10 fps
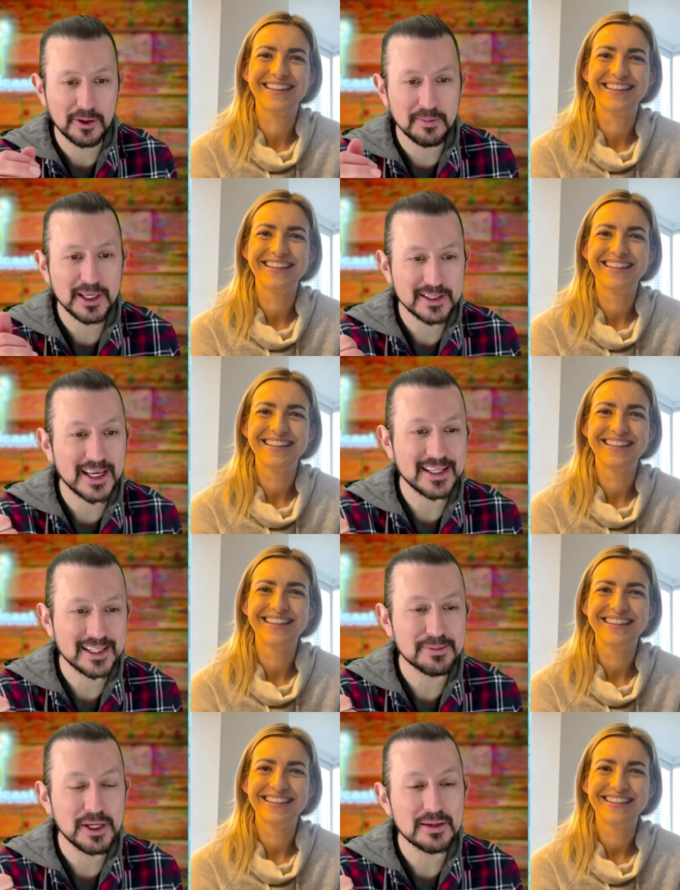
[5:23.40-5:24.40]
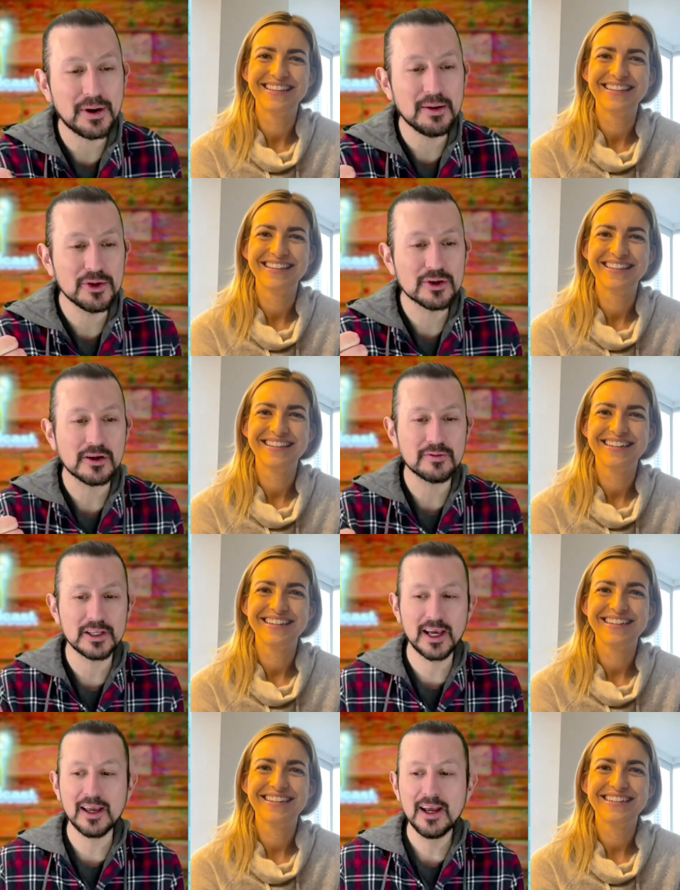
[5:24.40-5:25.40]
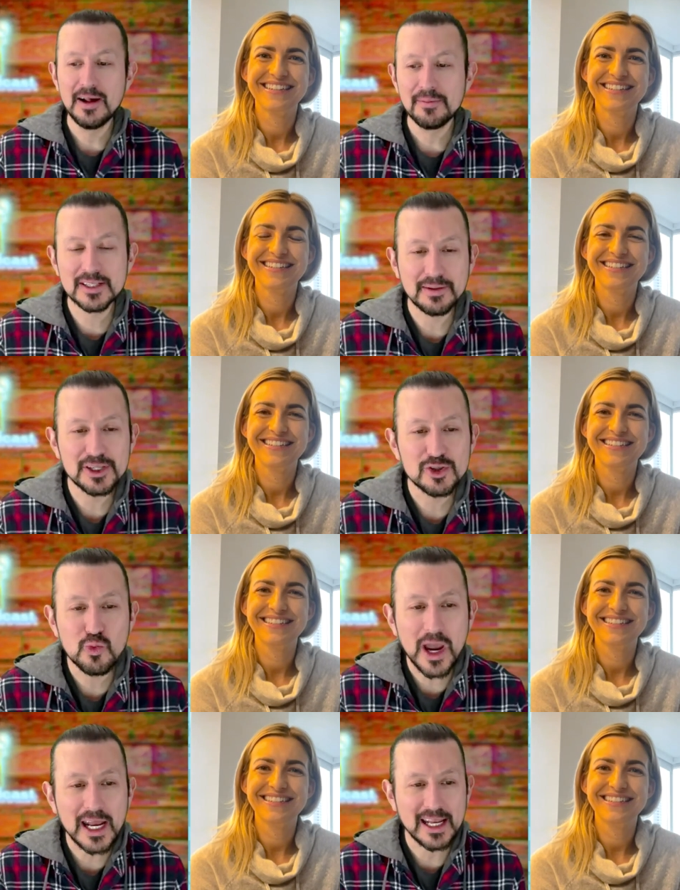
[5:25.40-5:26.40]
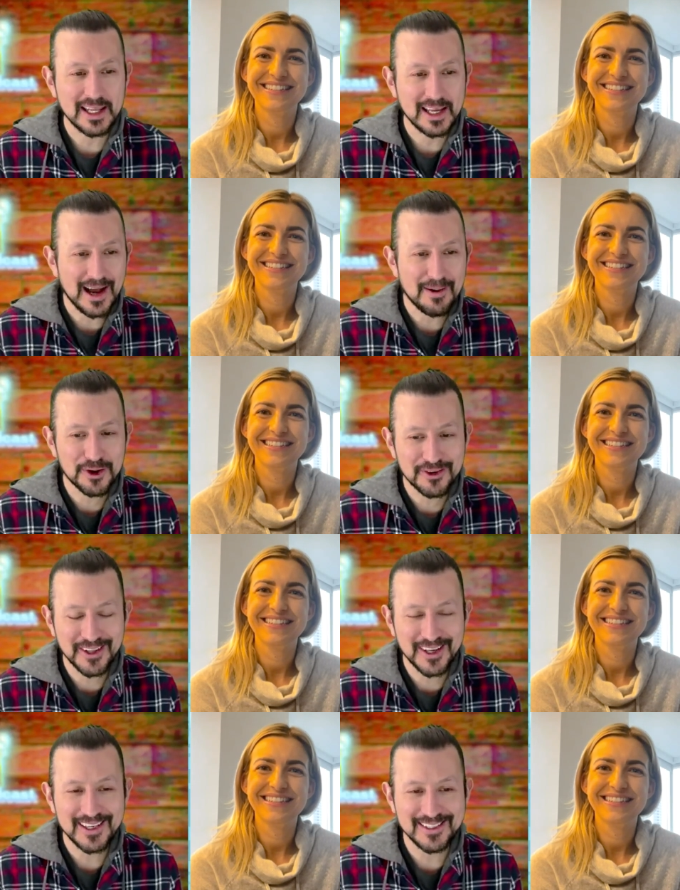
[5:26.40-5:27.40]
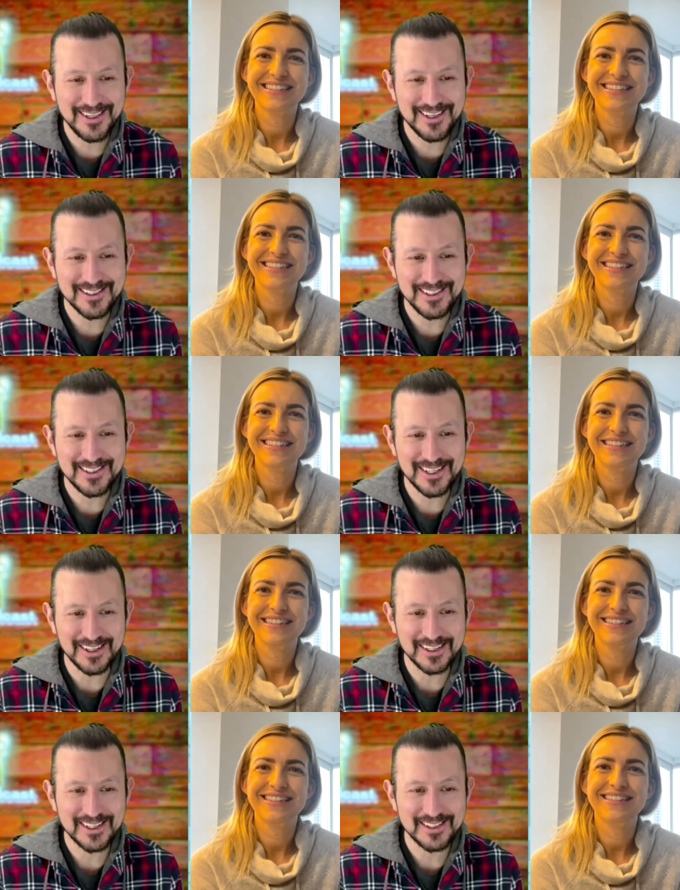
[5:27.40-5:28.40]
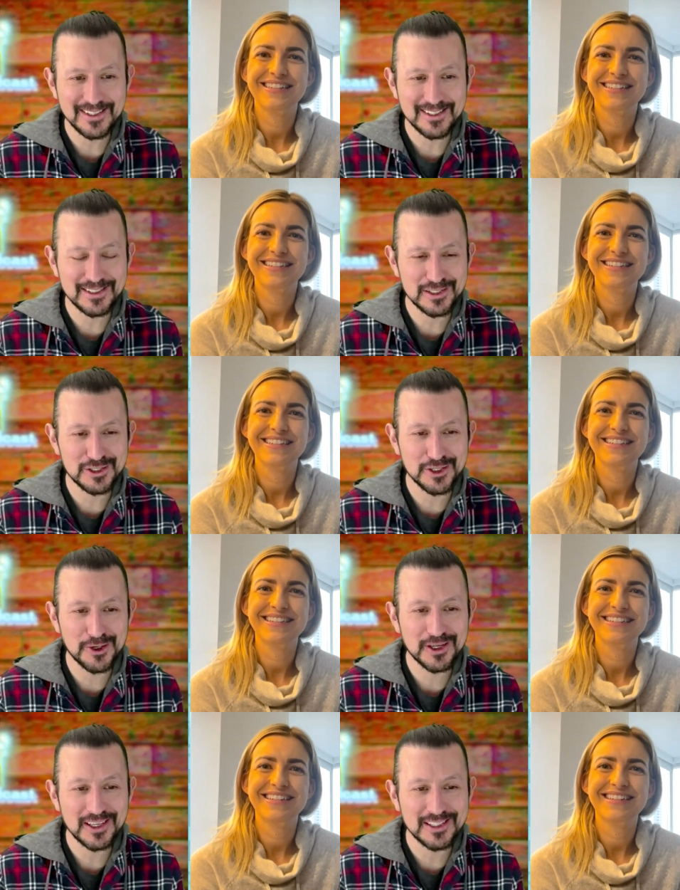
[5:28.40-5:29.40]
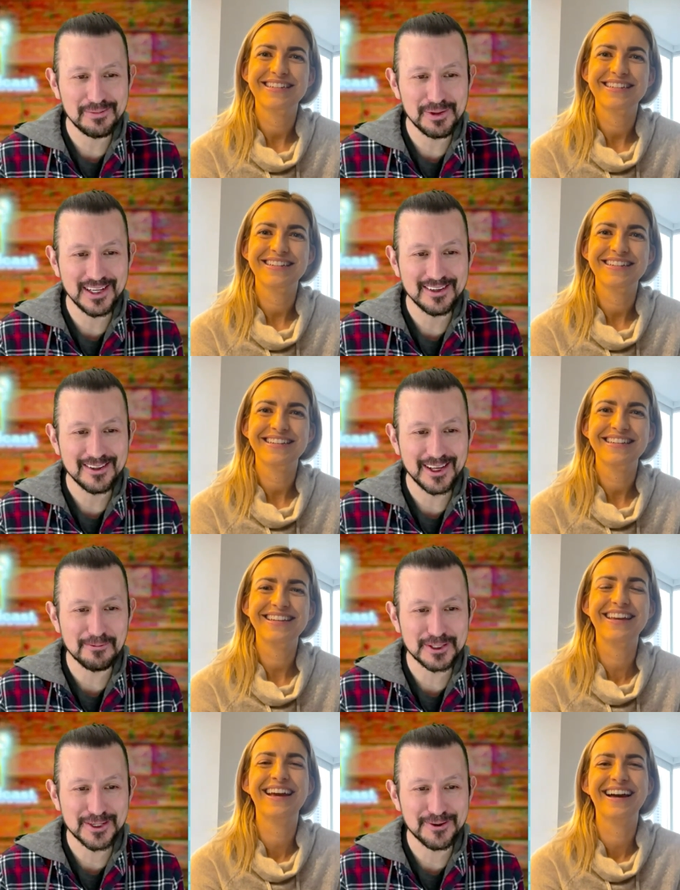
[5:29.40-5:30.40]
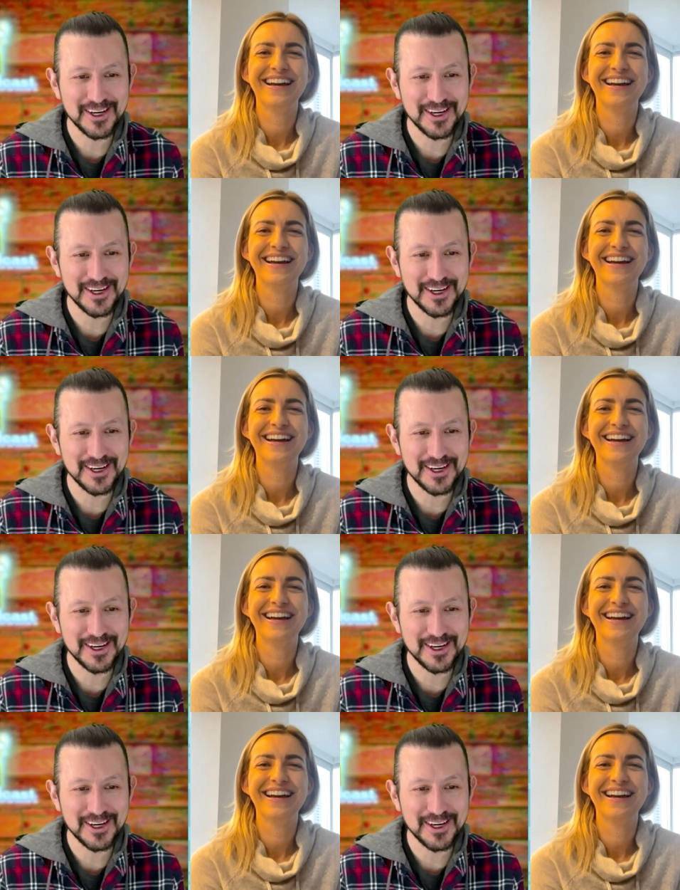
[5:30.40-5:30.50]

Speaker 1: because I get to speak to Bob Uecker every day, because I'm just waiting. Like I'm wondering, like, is he is he telling is this, is this a joke? Is he being like what's going on